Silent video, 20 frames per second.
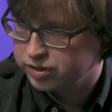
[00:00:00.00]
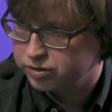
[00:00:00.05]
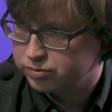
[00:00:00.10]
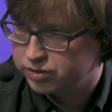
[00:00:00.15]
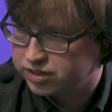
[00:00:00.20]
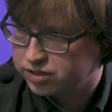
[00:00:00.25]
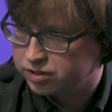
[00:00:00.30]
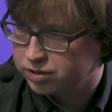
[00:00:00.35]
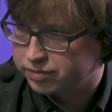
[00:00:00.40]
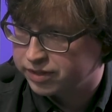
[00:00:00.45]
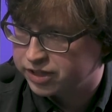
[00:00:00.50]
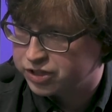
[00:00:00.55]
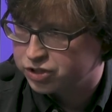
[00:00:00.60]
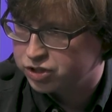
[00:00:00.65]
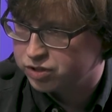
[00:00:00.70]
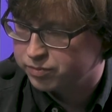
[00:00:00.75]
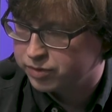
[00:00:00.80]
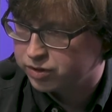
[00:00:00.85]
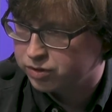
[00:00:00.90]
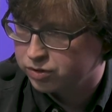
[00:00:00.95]
interesting
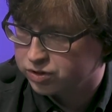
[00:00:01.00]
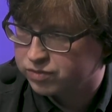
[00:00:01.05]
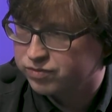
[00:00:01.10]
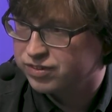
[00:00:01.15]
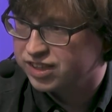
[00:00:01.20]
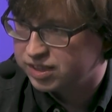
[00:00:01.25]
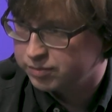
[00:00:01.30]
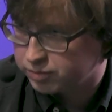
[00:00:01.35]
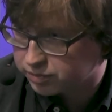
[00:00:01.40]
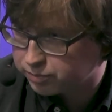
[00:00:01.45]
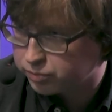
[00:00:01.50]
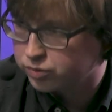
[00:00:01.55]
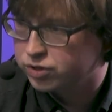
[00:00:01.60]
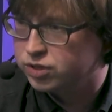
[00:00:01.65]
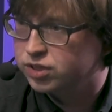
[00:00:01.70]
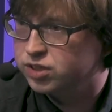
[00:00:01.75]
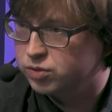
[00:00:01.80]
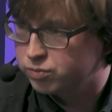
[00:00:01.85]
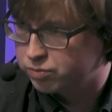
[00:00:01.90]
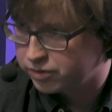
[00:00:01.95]
question because Vladimir
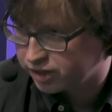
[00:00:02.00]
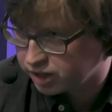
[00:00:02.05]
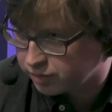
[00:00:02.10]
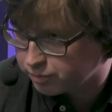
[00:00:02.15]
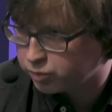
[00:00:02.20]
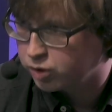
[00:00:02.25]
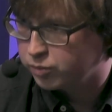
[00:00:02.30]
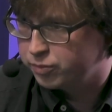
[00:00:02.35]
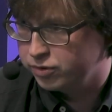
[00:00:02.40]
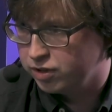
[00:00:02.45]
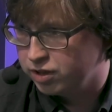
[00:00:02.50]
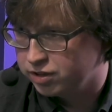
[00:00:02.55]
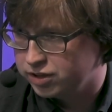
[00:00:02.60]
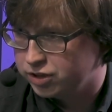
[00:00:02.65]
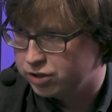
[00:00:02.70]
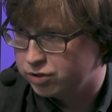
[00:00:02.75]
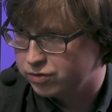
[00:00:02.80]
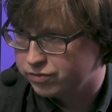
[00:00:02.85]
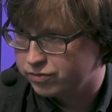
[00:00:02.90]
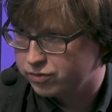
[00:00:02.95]
Putin is a very popular leader,